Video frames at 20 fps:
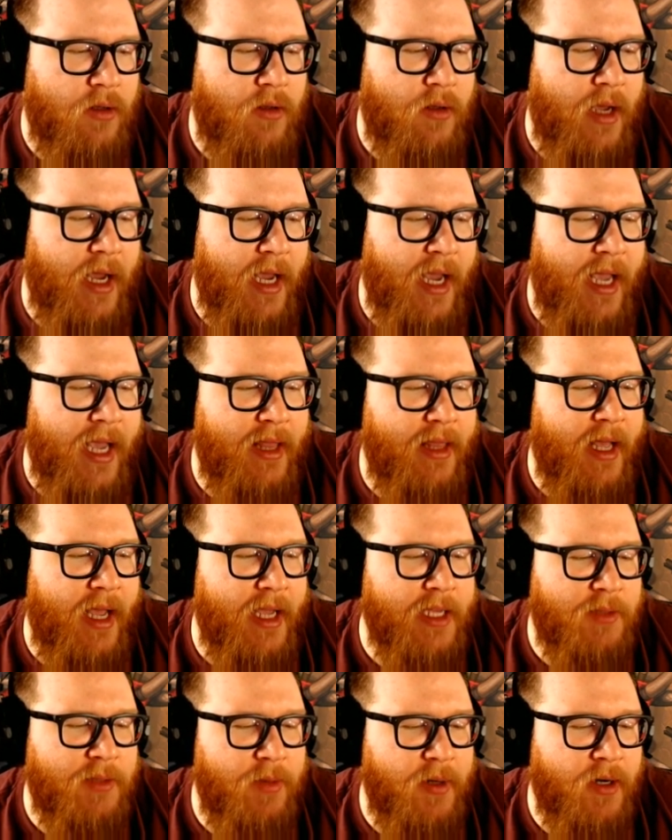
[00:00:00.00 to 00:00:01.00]
I hate the
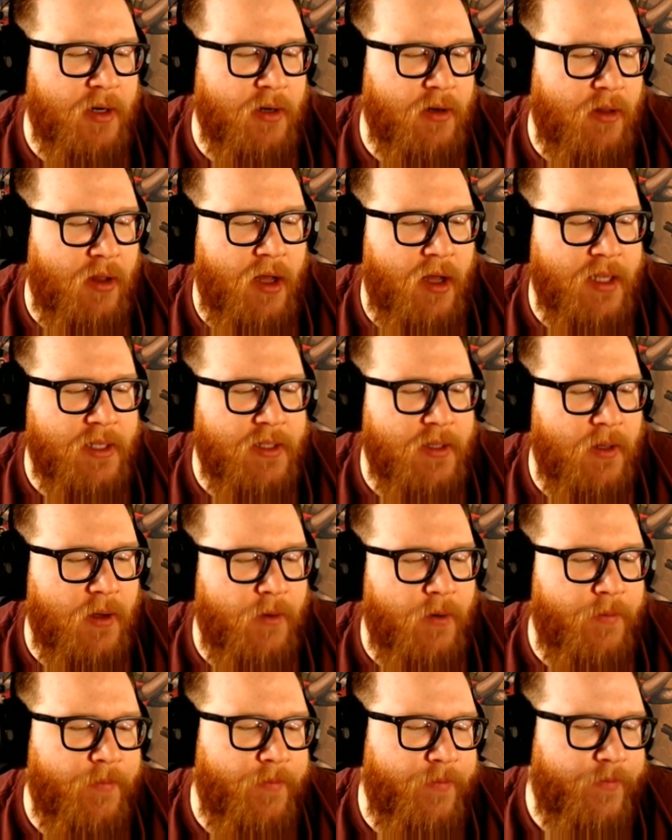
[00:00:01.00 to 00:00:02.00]
Ice Barrier loss,
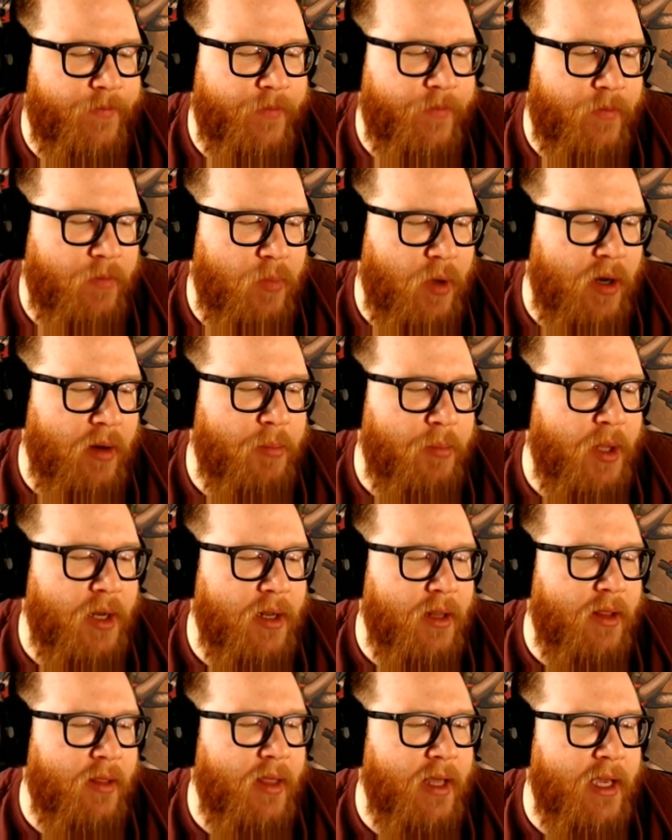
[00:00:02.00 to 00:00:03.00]
though. But
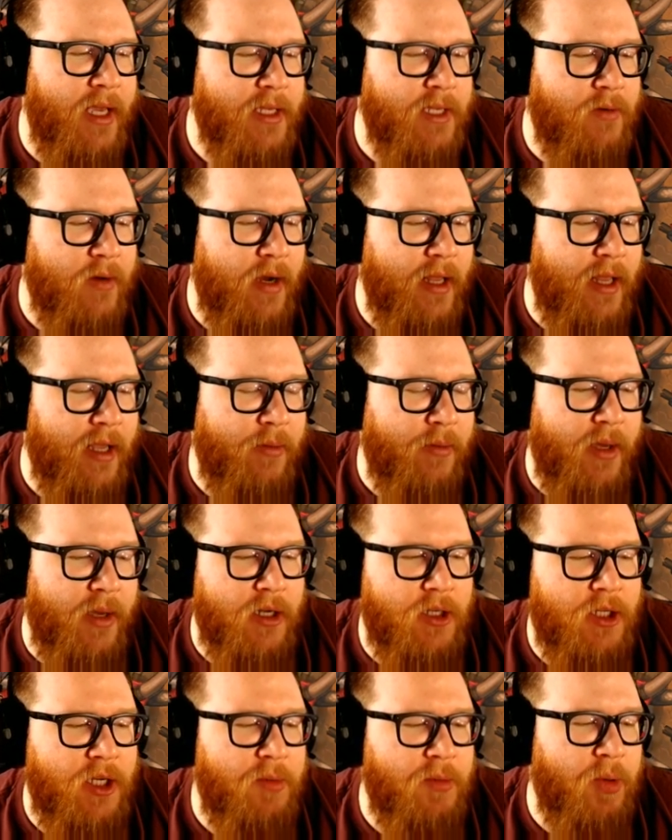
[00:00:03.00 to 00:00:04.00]
but the thing is, right, like, we get
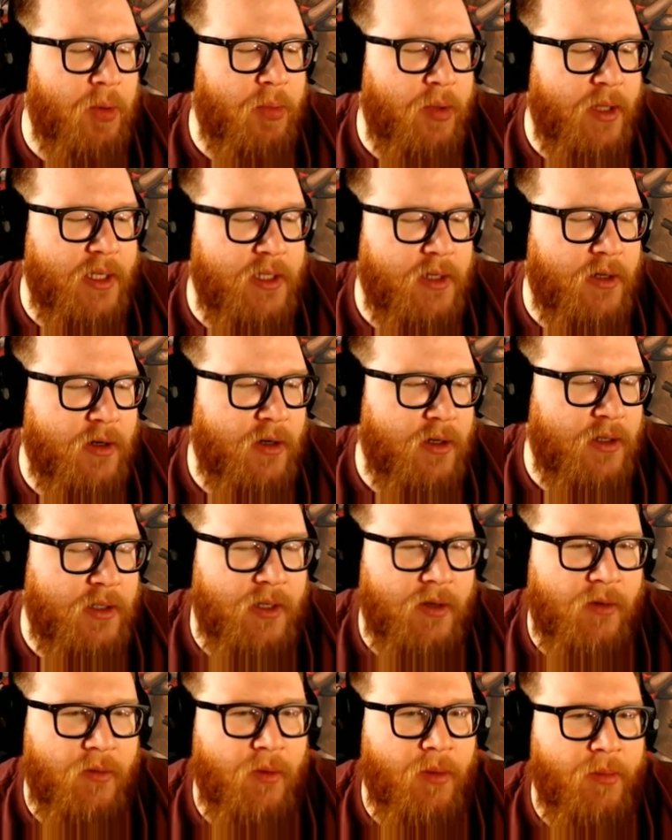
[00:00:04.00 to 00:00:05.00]
a cheaper Blizzard,
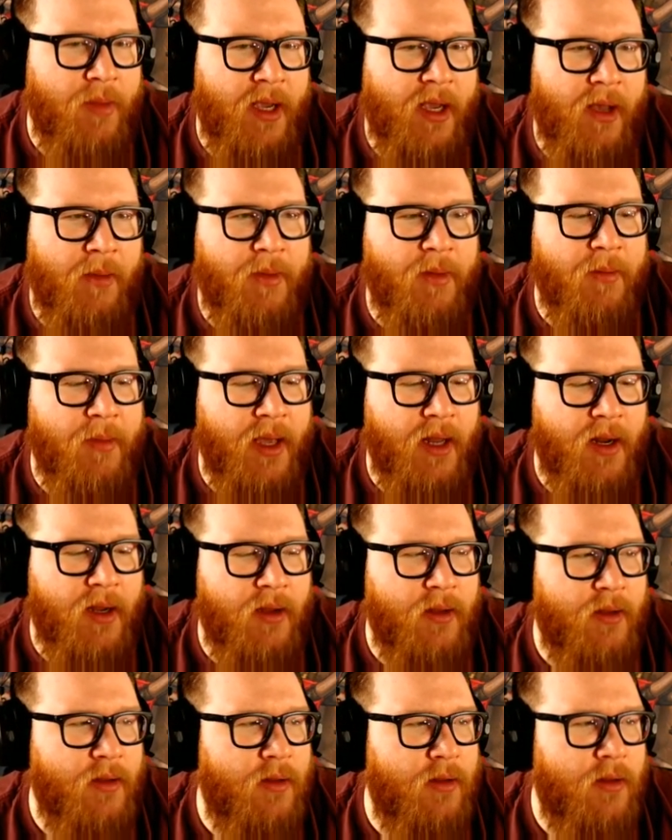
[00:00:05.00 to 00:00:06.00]
so we'll make up the
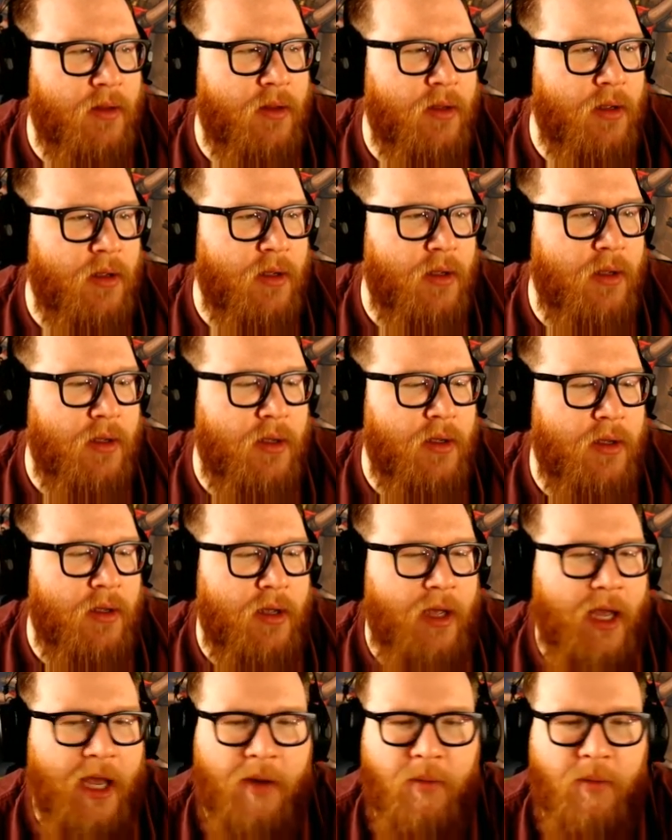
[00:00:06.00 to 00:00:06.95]
mana. I